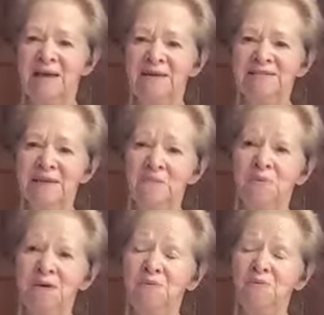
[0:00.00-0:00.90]
And some
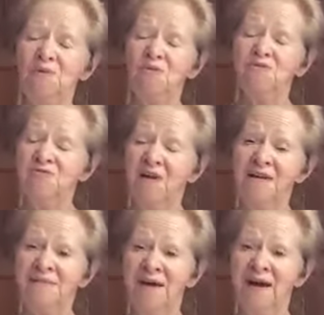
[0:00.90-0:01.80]
people
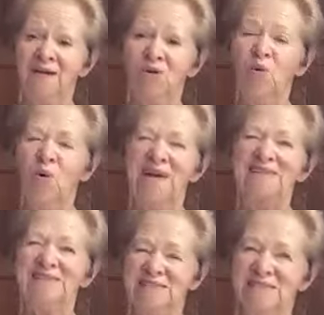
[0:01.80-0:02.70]
find that
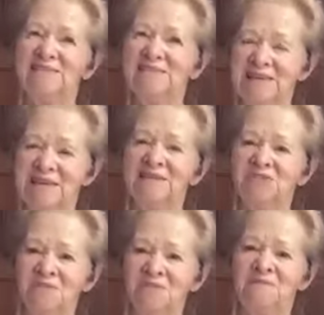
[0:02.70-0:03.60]
quite
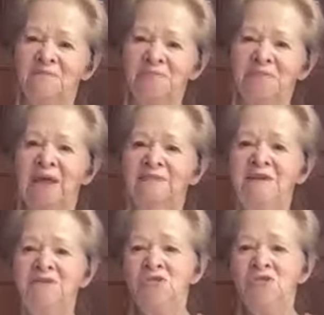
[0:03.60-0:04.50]
tender.
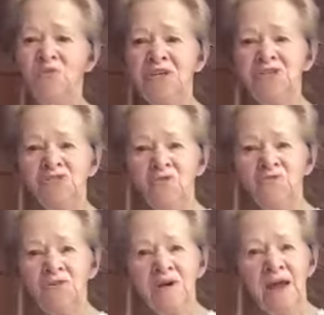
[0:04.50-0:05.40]
Then you reach
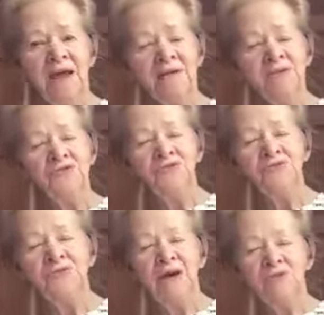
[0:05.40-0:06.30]
over and you do
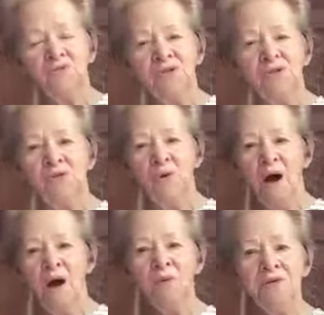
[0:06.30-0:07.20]
the other one. You
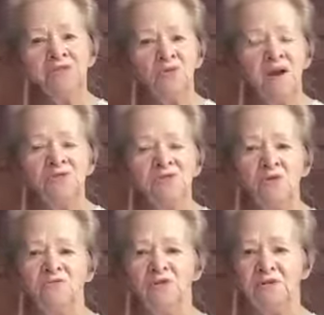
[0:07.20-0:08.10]
always cross
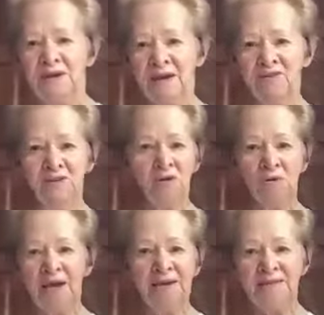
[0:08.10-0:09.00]
over, never
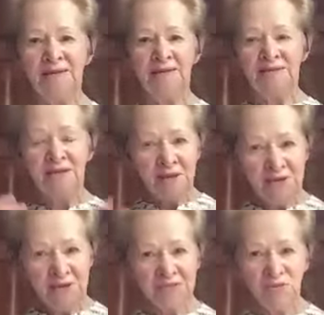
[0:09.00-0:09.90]
go like this
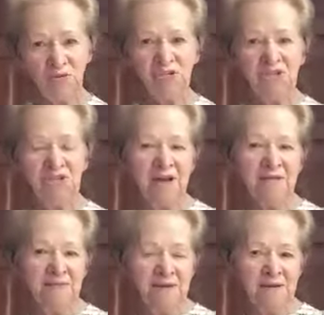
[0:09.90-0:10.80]
because it will shut
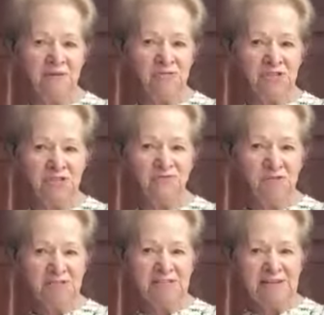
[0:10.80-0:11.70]
the energy
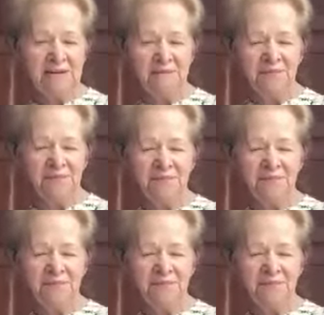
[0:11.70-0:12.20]
force down.